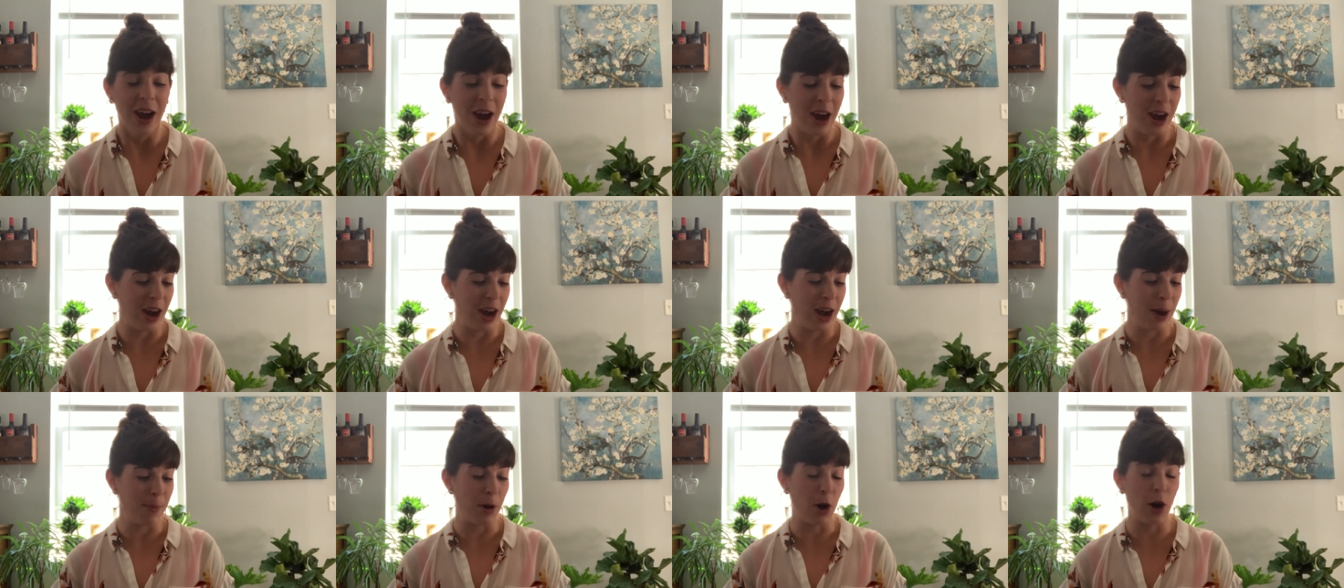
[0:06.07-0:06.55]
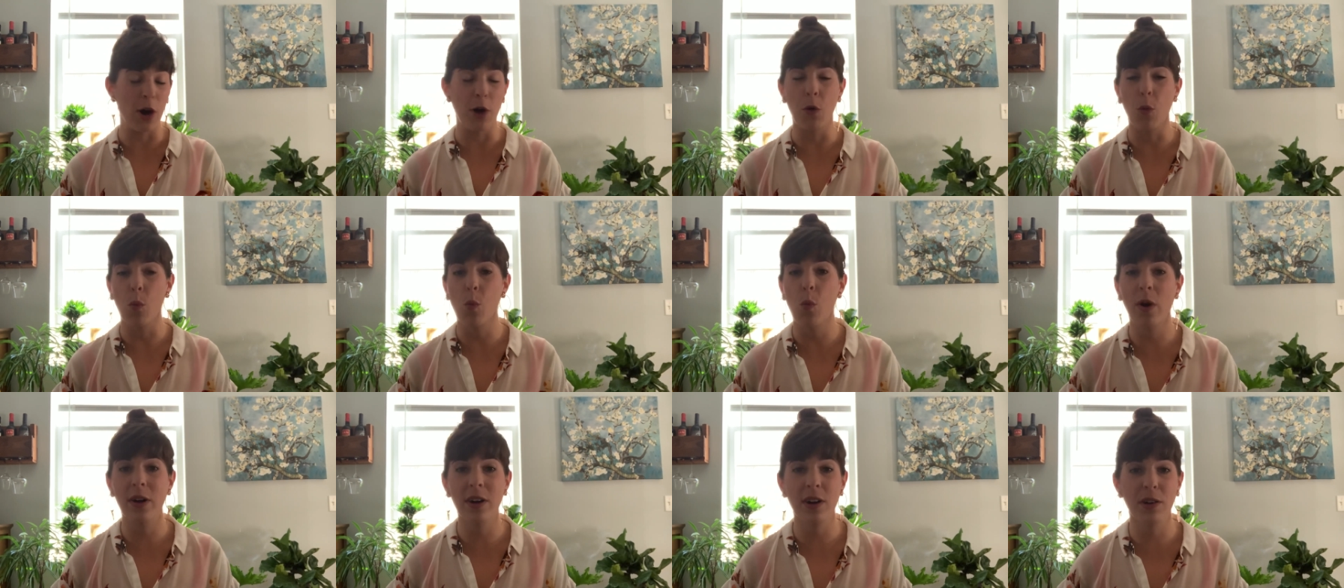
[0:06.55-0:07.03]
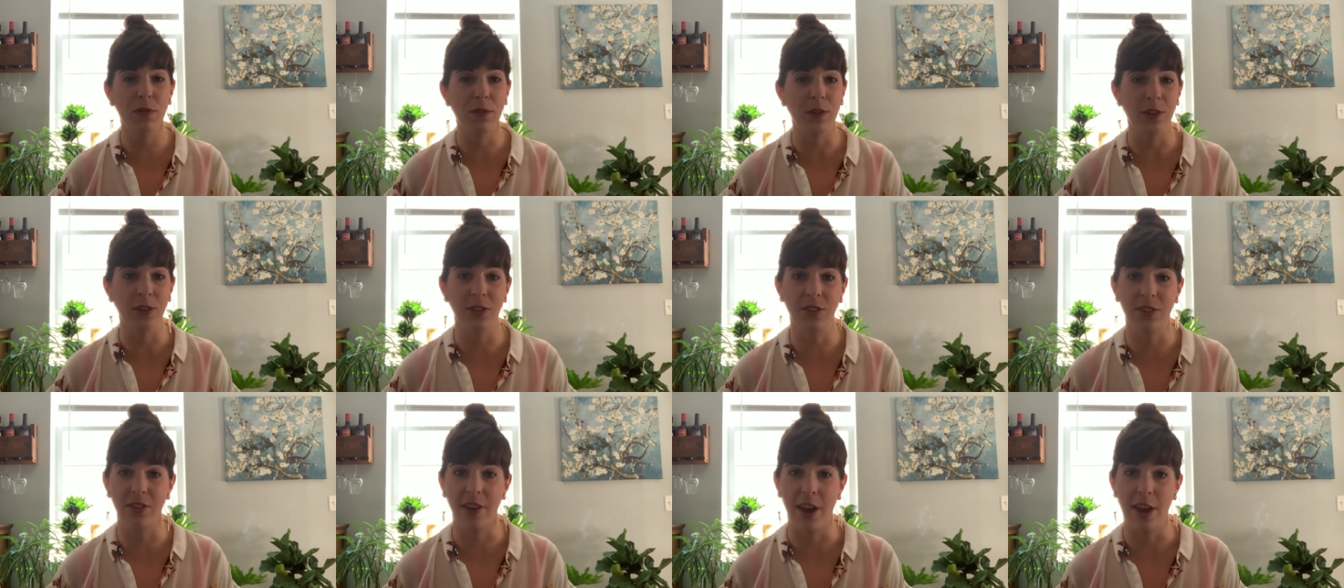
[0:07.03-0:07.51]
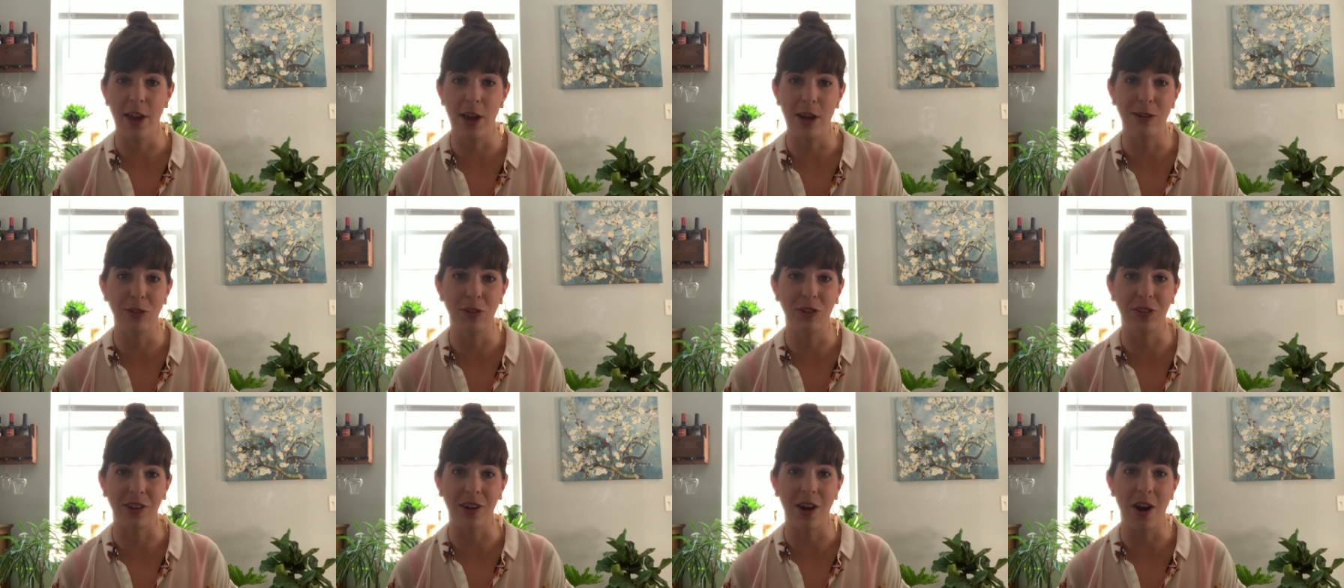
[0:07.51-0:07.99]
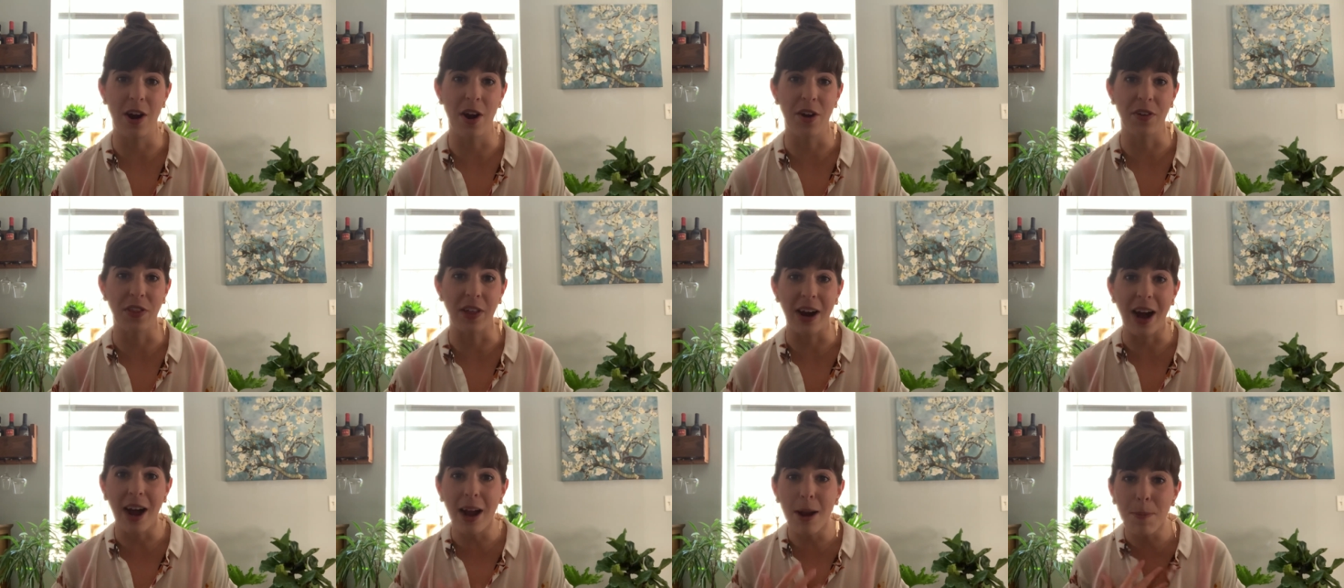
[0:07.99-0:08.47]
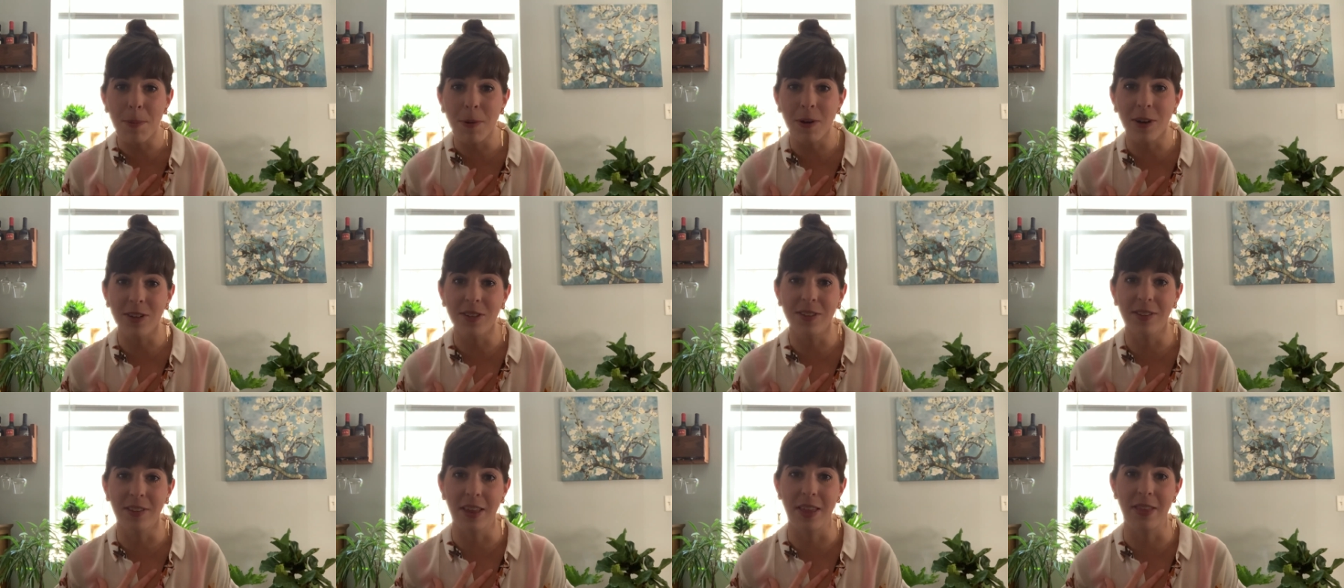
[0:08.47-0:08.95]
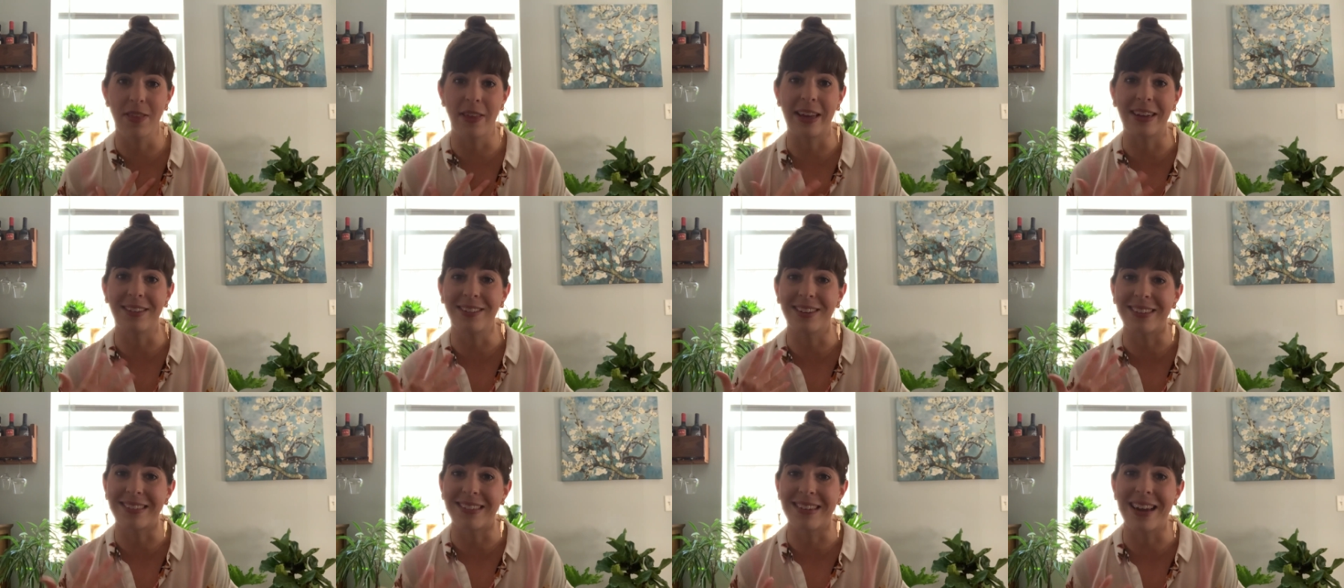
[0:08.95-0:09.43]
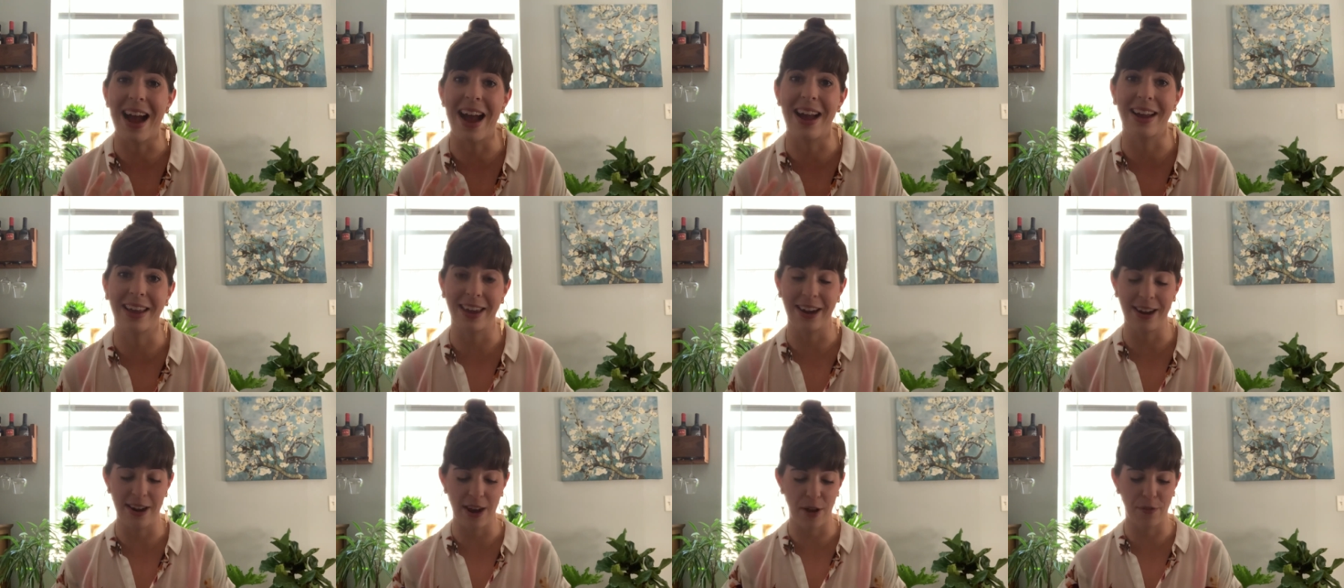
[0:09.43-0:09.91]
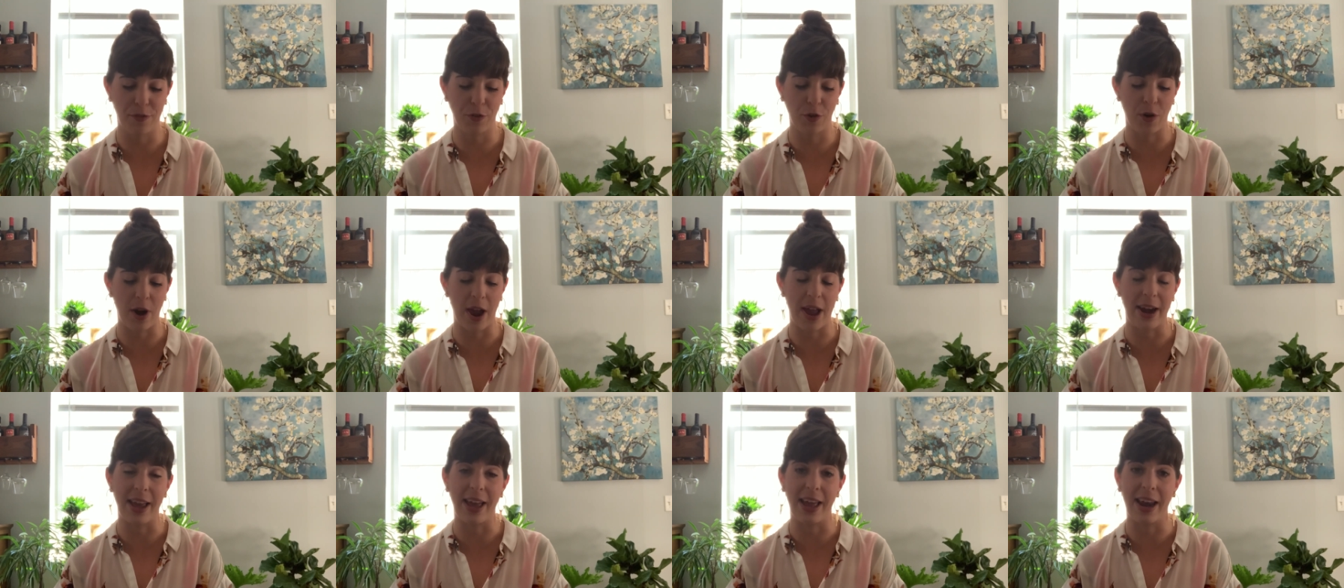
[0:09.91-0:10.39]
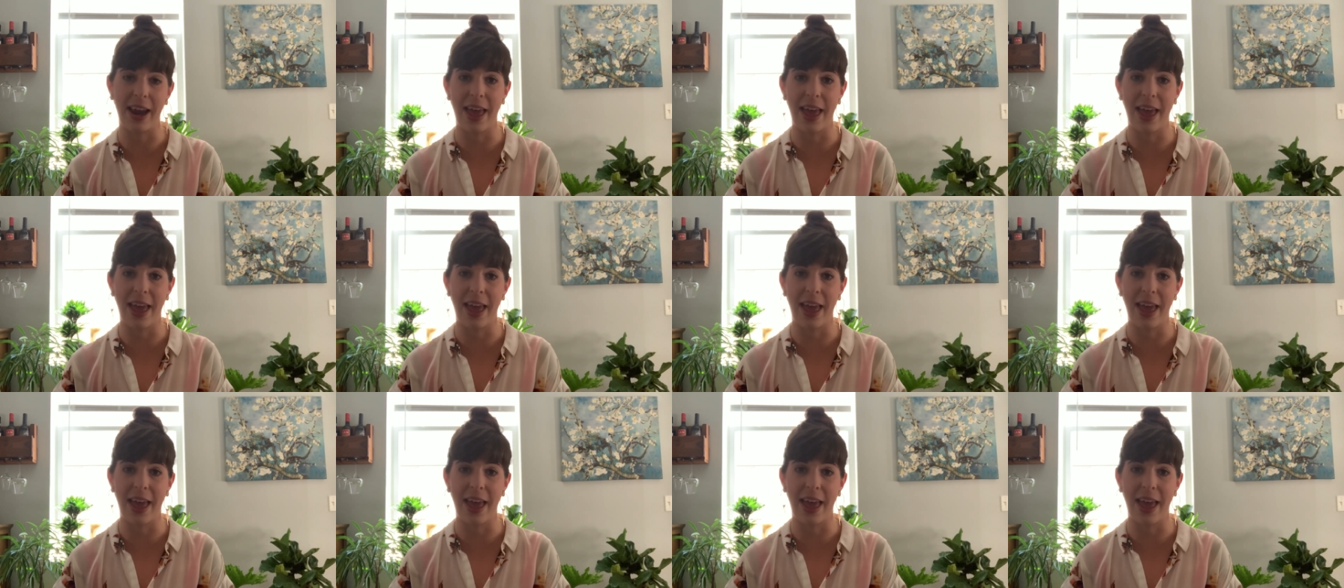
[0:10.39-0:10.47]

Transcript: a wonderful CAO cigar that I personally think does not get enough credit,